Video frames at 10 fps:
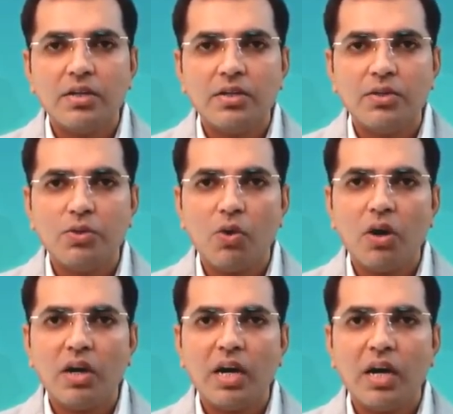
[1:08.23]
You
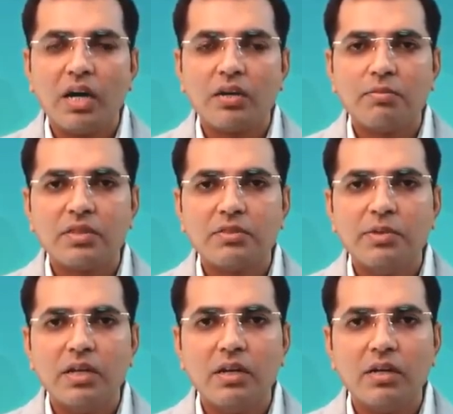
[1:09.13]
all must be
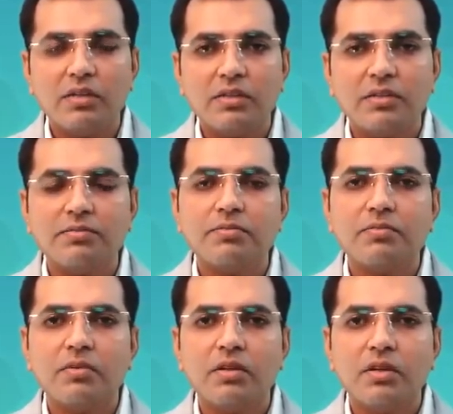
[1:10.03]
learned
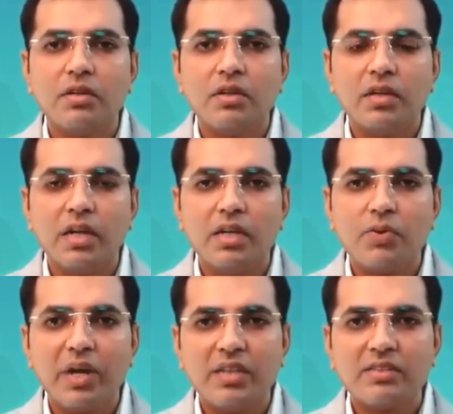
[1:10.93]
in
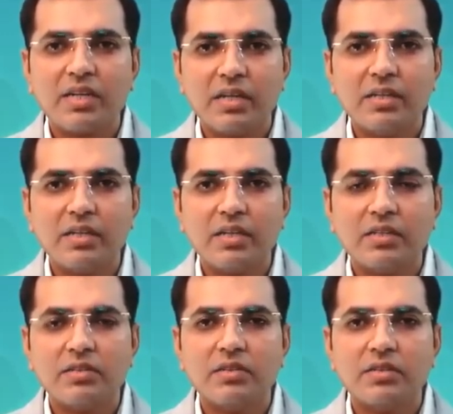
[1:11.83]
12th standard
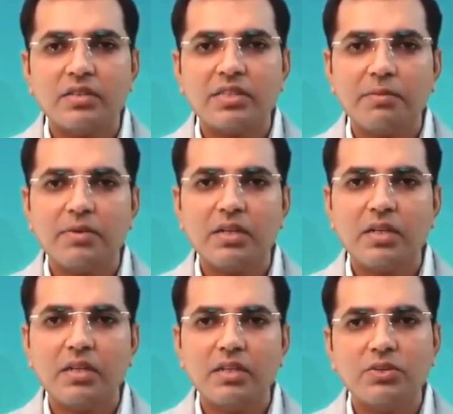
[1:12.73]
the
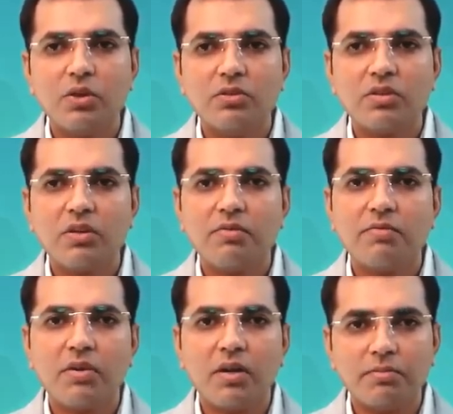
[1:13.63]
chapter dissolution of a
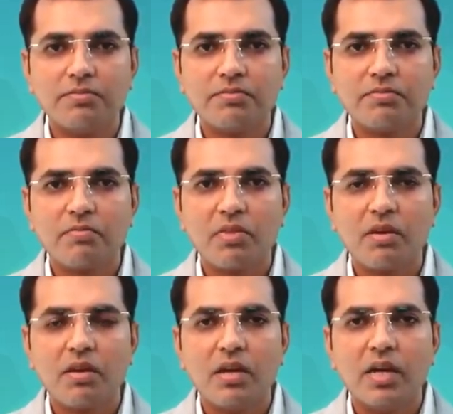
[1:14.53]
firm,
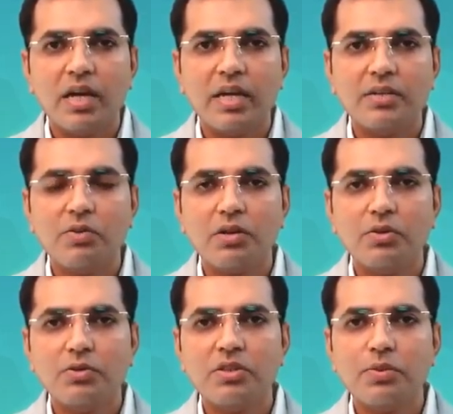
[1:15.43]
and you are
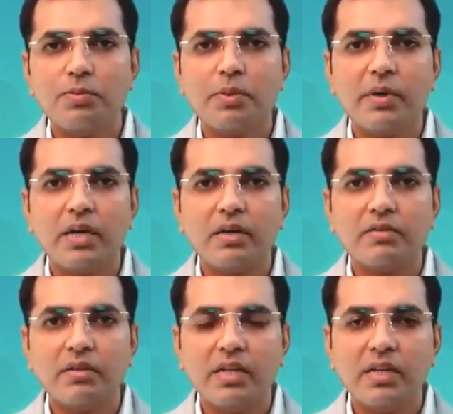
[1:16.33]
used to prepare the
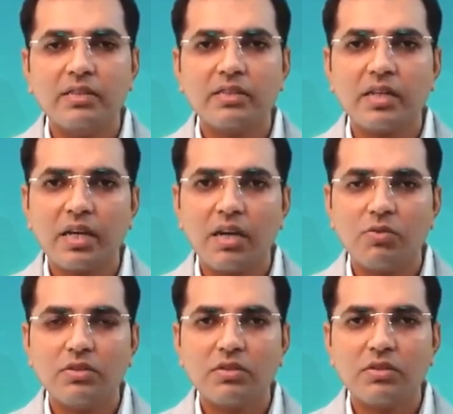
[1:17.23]
realization
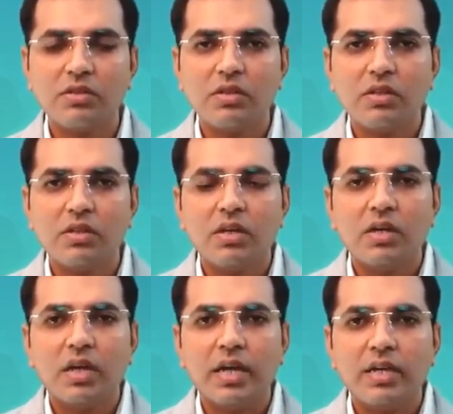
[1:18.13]
account
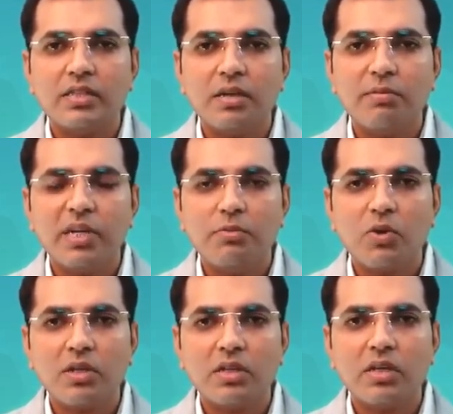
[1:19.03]
and many more
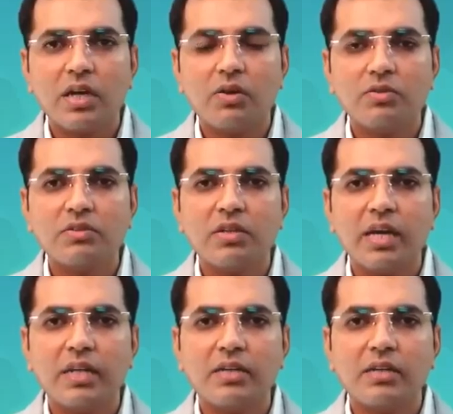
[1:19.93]
other accounts like